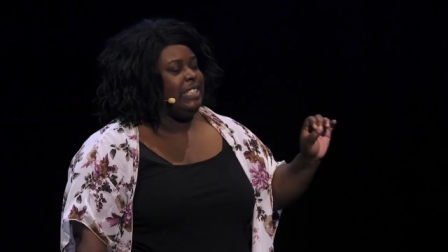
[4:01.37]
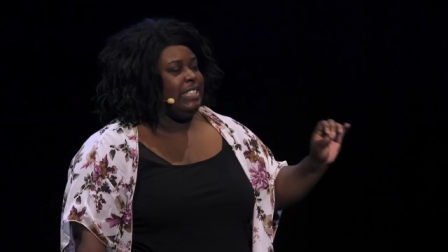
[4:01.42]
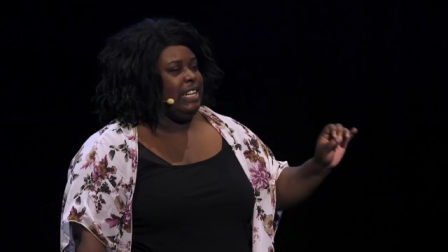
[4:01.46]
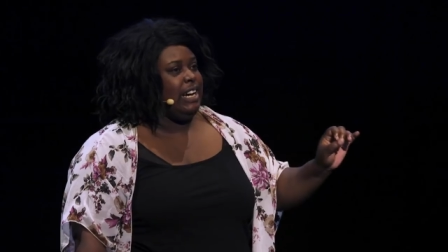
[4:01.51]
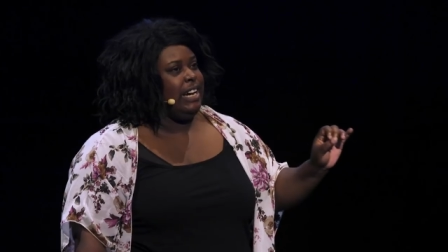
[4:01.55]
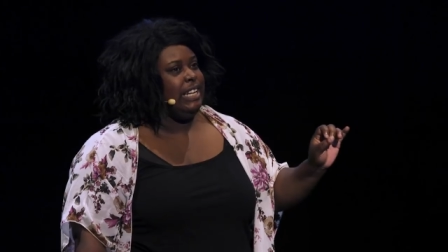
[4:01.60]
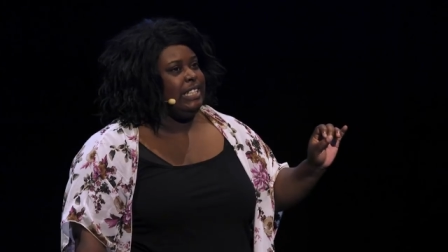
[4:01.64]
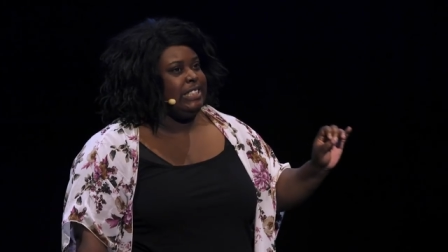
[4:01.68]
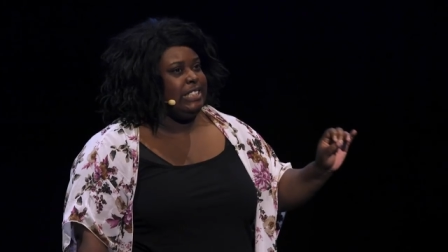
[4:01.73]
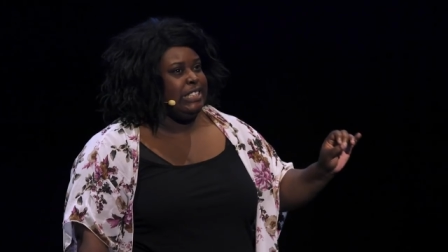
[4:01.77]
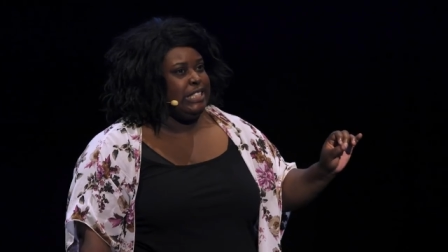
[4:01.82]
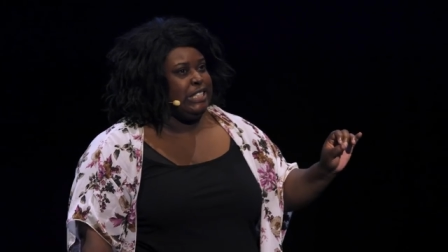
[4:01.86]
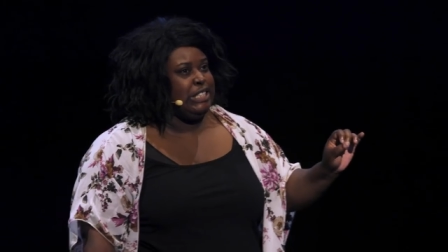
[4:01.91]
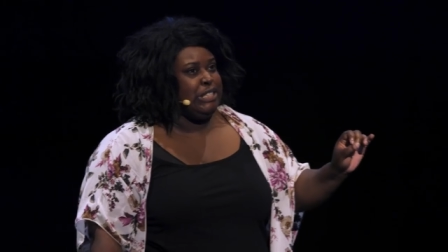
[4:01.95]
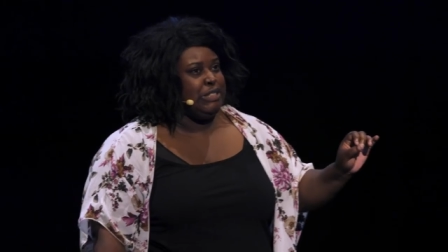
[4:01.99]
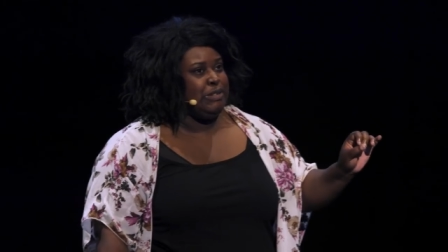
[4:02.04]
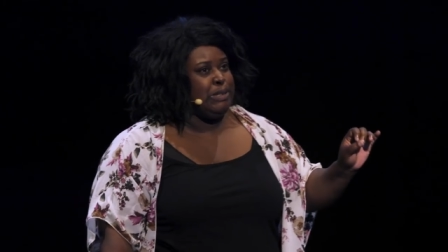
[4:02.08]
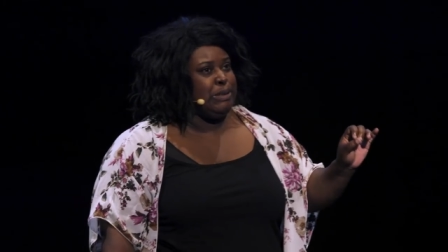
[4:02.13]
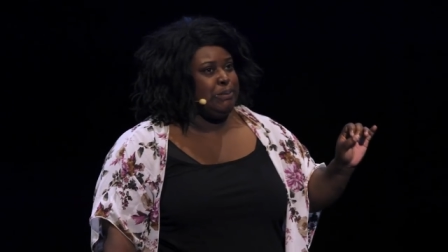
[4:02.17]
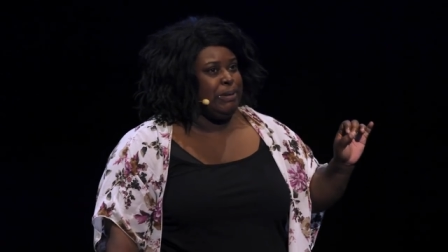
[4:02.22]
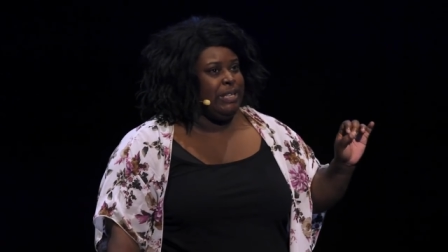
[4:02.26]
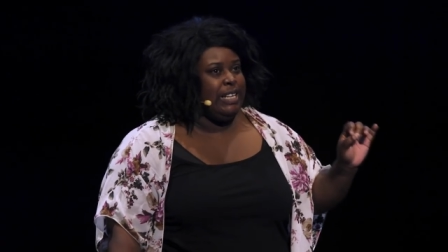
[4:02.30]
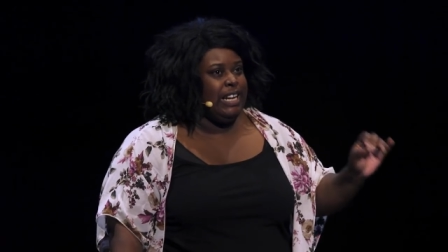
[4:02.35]
design
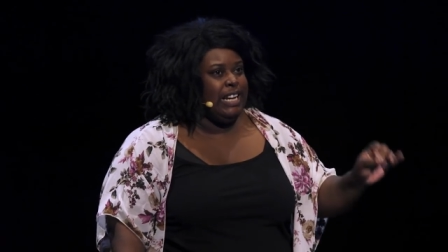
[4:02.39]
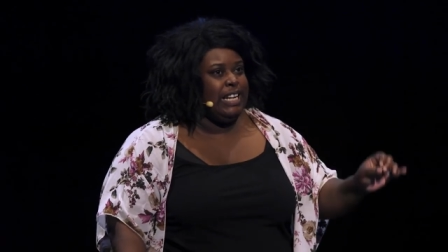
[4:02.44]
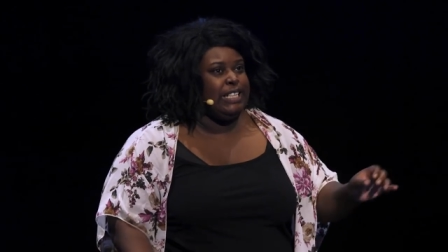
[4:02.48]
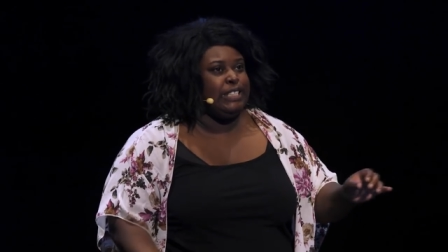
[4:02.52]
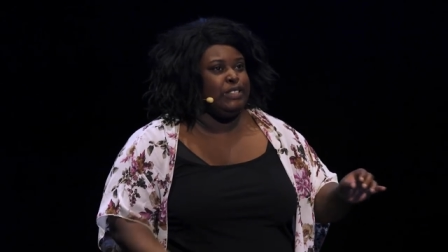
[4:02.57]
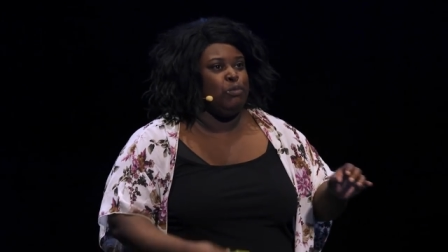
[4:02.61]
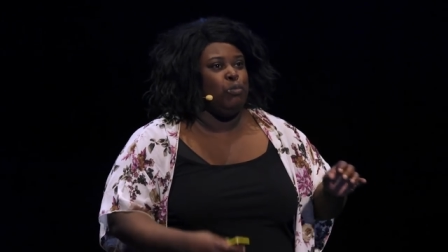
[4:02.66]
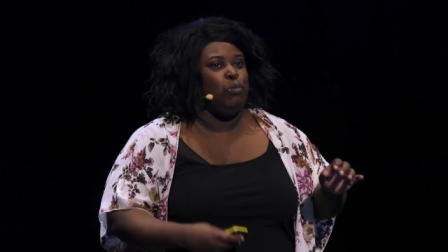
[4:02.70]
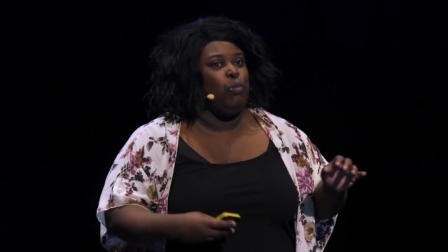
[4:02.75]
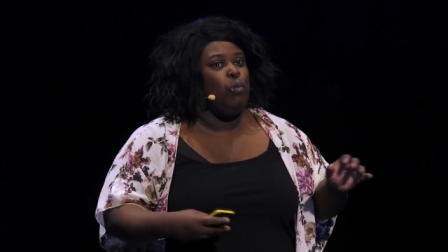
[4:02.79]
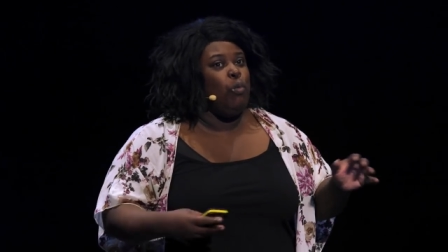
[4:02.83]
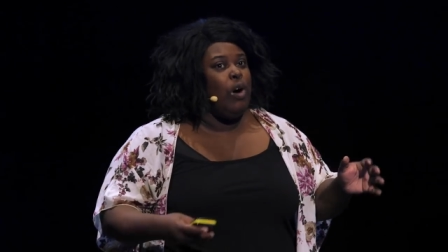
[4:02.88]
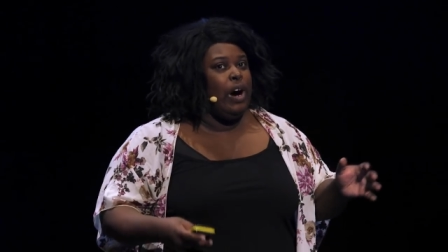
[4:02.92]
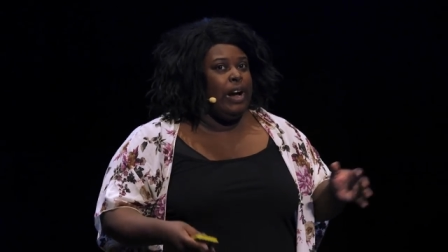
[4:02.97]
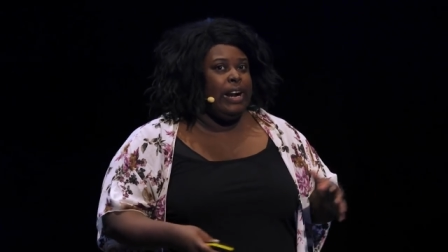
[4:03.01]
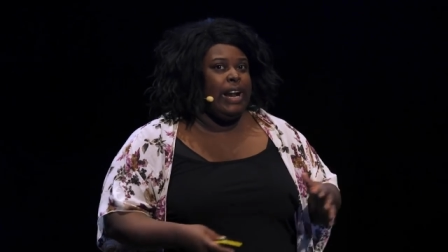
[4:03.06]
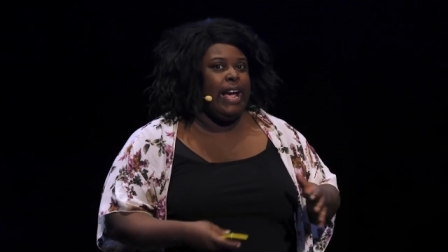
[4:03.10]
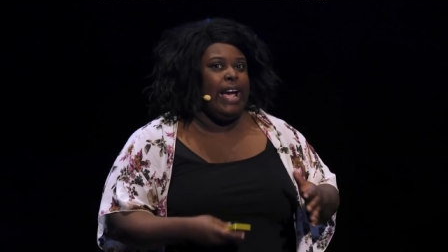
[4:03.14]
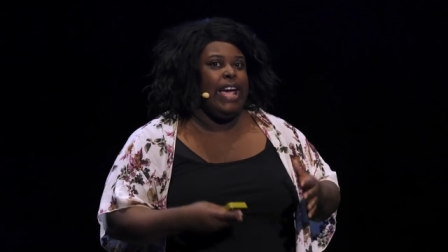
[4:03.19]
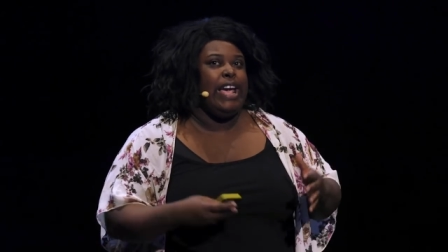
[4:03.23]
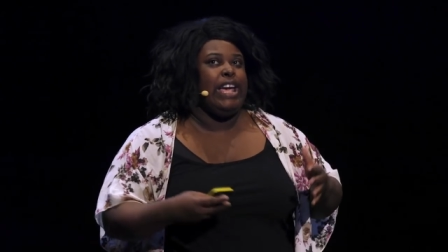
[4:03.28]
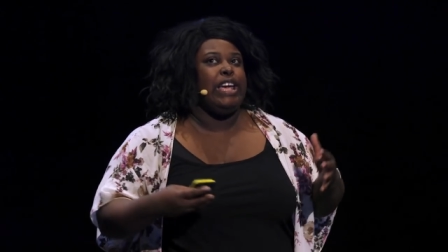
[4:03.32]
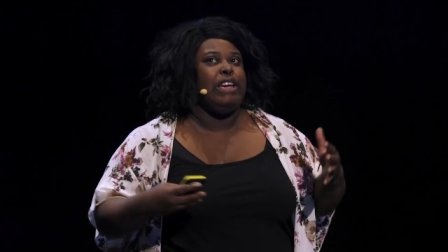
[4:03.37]
systems because
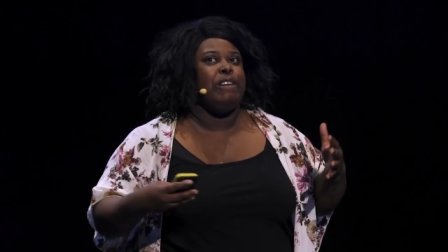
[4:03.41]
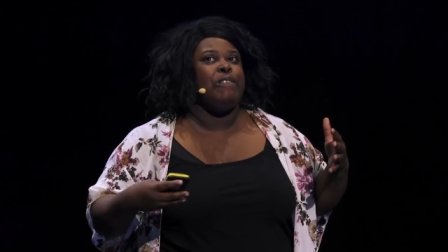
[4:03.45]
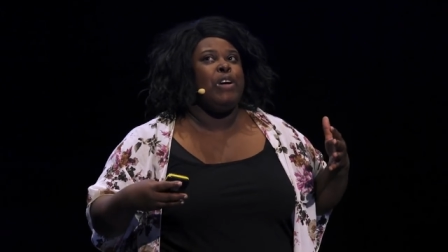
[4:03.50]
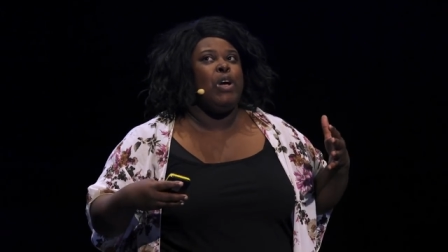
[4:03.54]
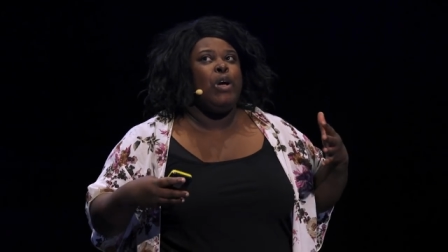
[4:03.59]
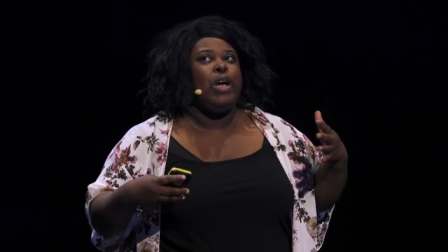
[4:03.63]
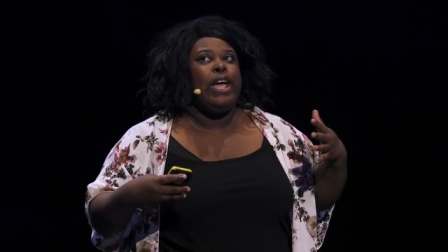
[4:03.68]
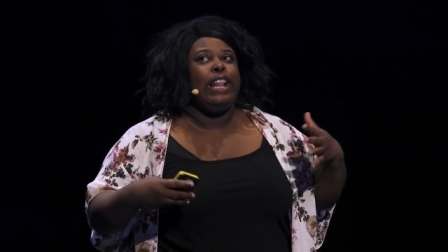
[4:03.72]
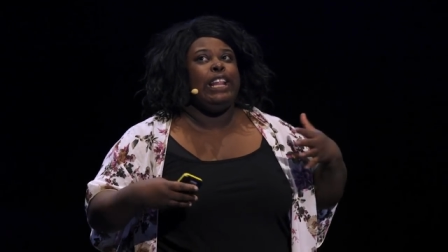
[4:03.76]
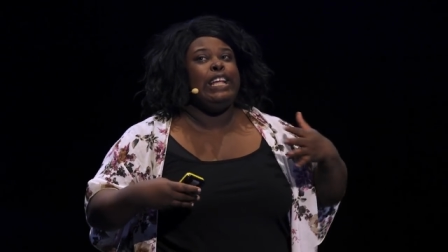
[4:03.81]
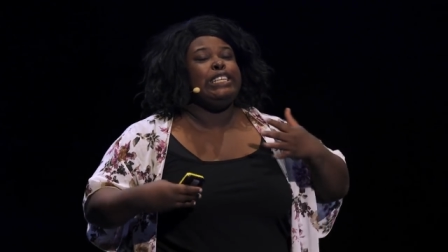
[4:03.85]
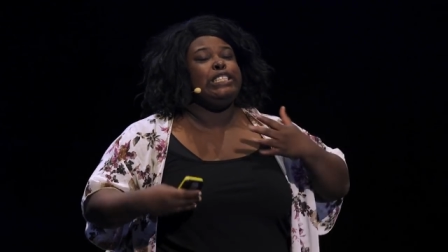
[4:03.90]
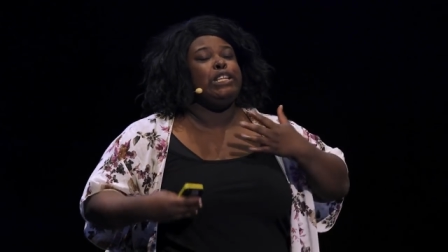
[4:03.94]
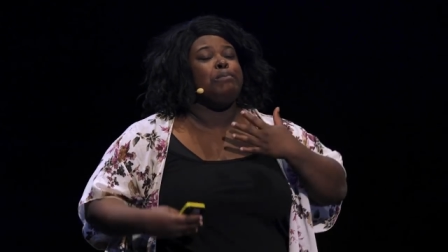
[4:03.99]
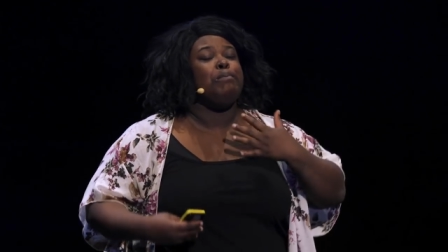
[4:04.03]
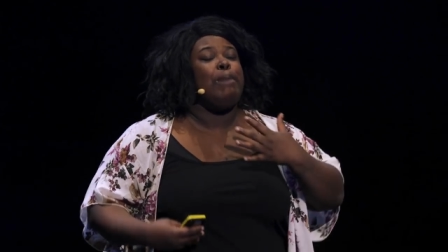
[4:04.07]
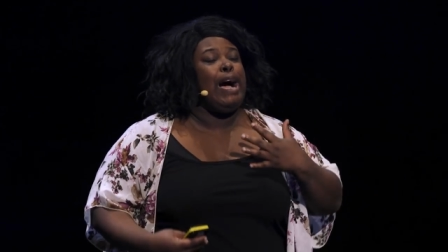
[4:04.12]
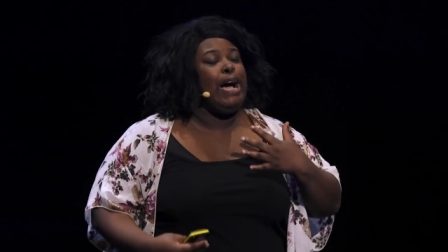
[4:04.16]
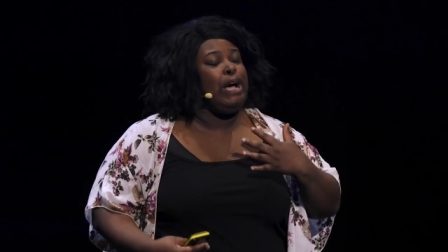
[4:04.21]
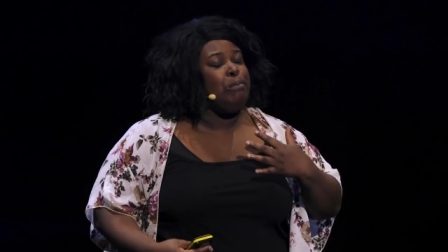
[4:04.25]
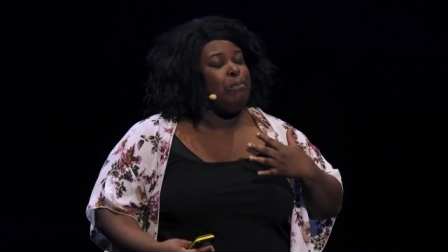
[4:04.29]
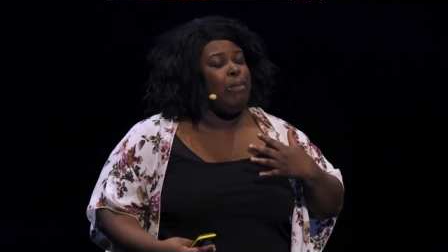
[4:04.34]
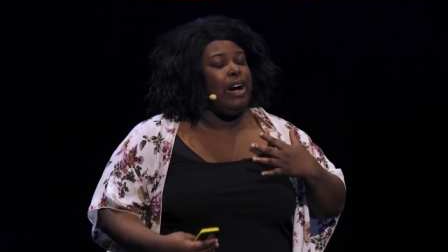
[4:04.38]
at least in
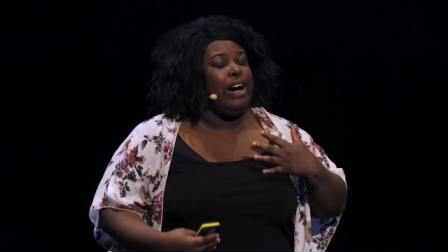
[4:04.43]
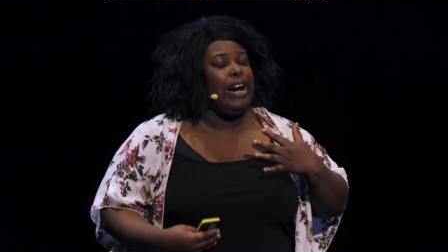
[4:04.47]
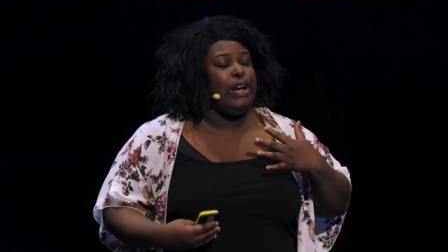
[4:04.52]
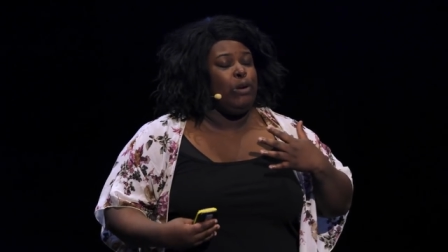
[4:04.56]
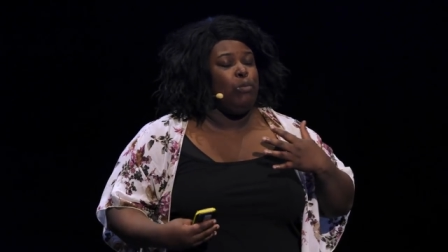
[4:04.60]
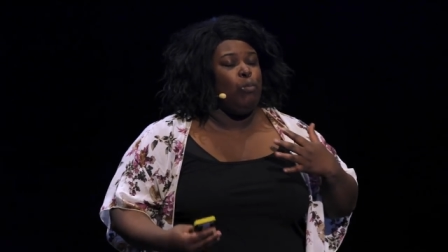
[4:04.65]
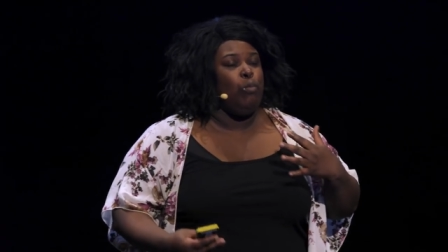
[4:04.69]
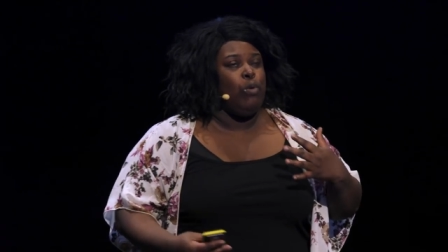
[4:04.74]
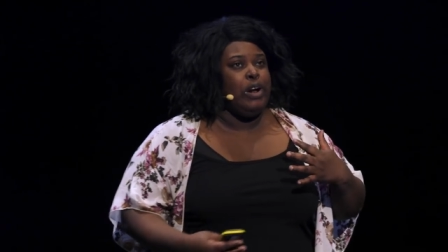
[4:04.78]
my mind,